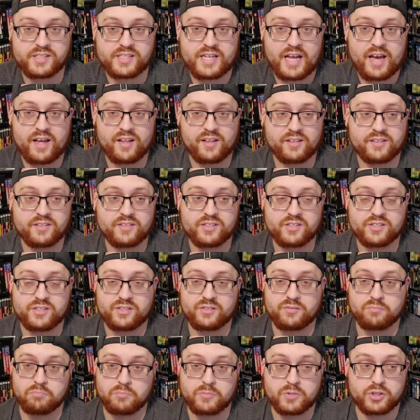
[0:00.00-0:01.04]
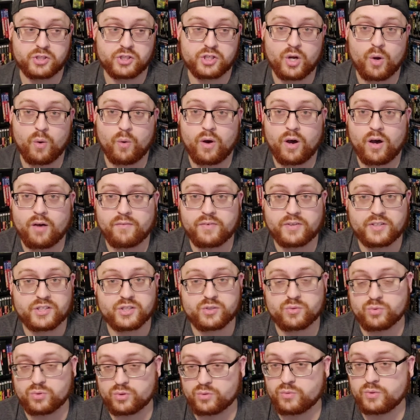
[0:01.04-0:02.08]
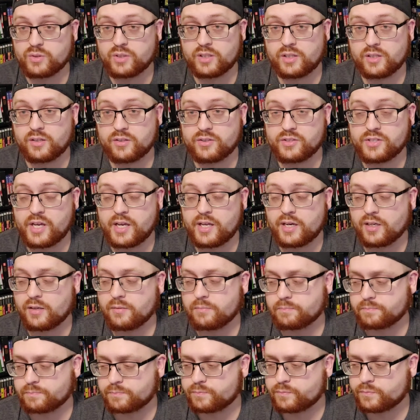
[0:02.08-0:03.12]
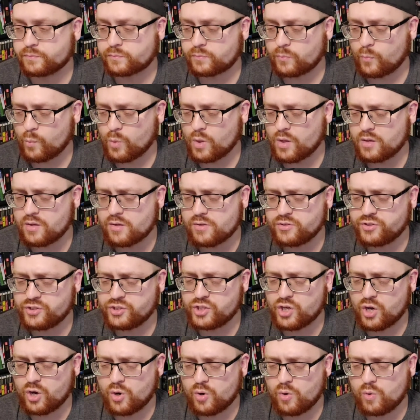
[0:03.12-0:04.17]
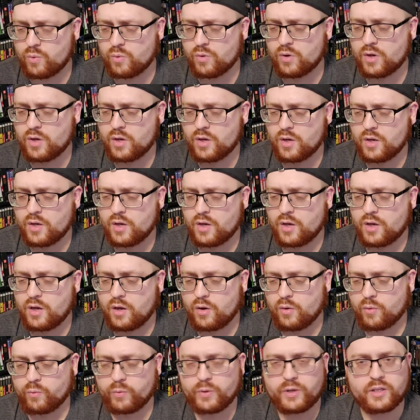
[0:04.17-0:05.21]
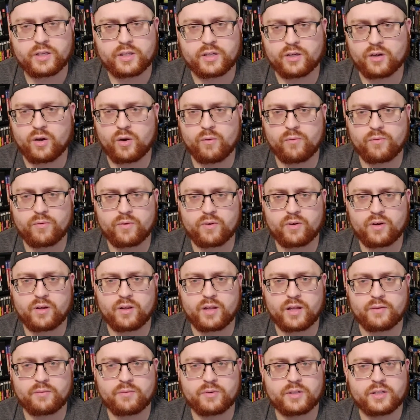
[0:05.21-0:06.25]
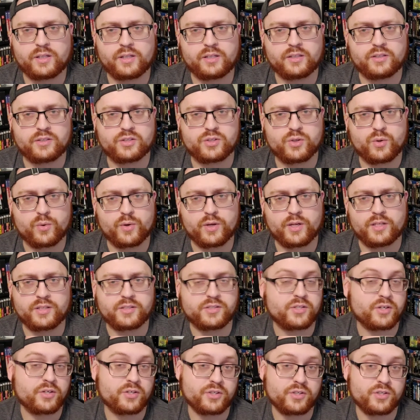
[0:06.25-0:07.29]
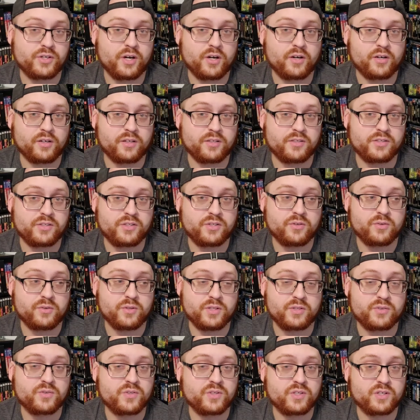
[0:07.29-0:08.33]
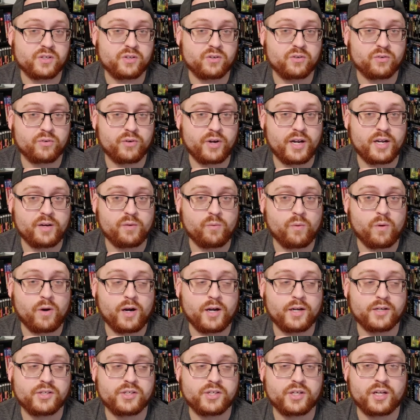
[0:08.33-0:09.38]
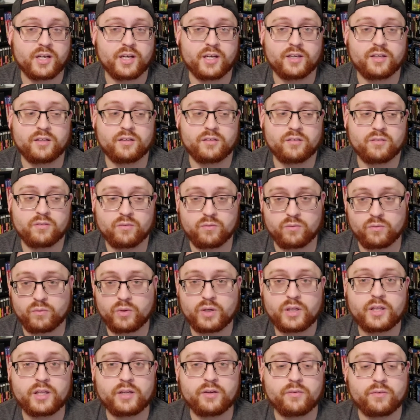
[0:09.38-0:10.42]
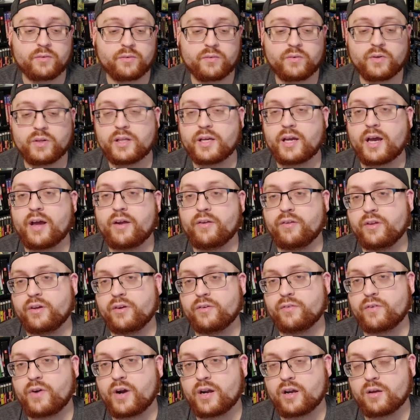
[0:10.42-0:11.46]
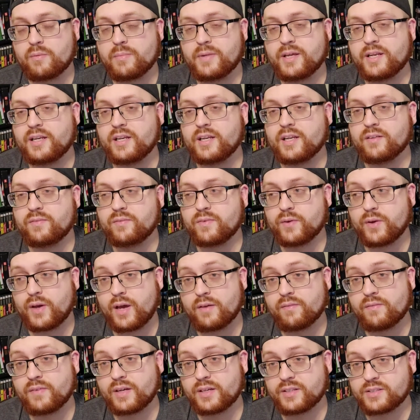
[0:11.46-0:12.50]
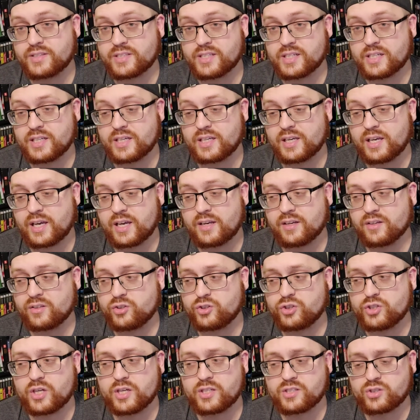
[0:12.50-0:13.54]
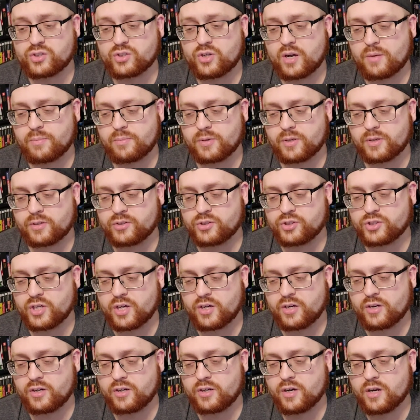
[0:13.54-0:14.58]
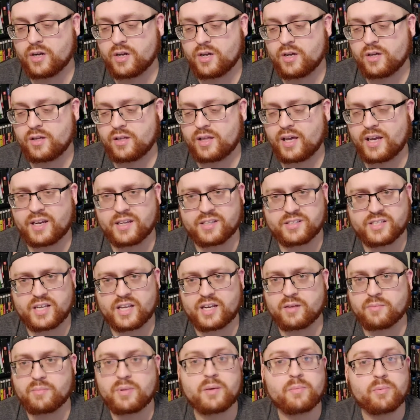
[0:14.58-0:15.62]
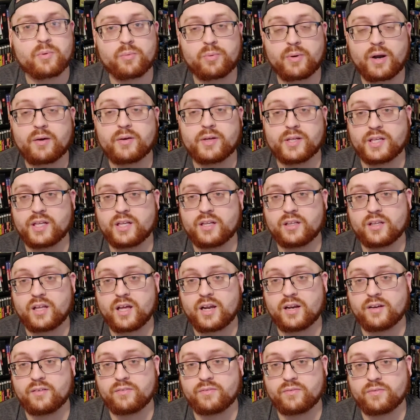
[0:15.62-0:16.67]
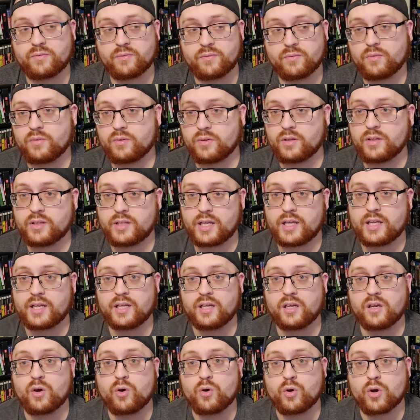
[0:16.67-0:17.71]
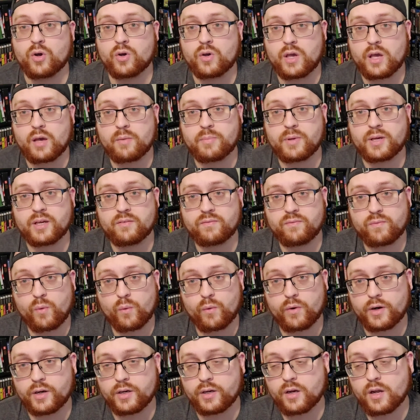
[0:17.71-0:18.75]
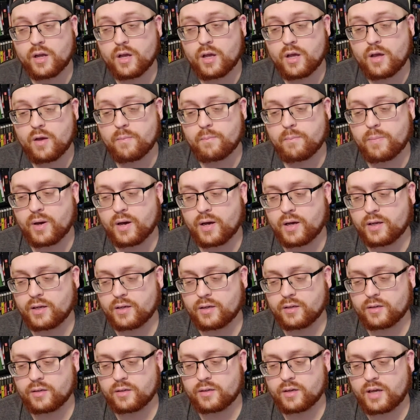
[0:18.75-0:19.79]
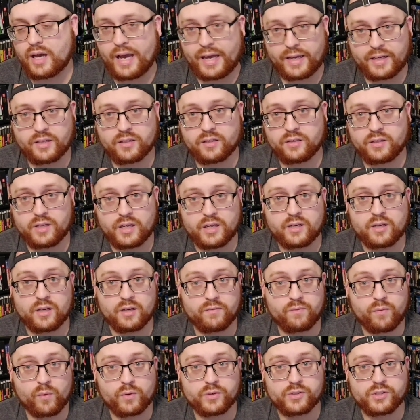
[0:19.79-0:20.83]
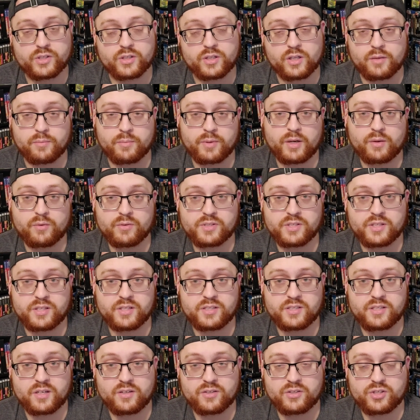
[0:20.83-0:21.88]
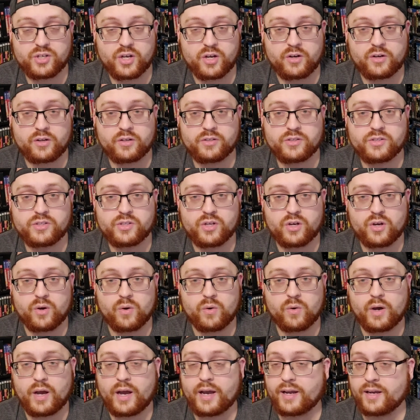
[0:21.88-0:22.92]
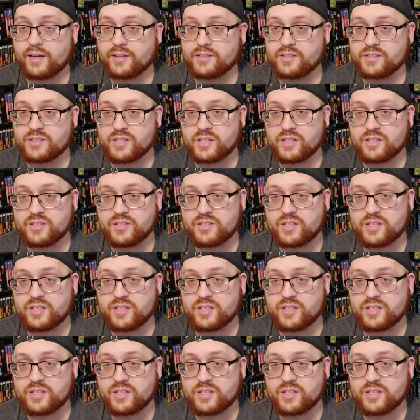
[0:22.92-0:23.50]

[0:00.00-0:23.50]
talent to show off. It just was really entertaining. So, really, overall, I really enjoyed In Search of Darkness 2. This was a great watch, and I really, really highly recommend it if you have not seen it yet. It just dropped on Shudder, like I said, and people probably did a lot of the Indiegogo campaign for it, but I didn't, unfortunately, but it was at least on Shudder, so I got to see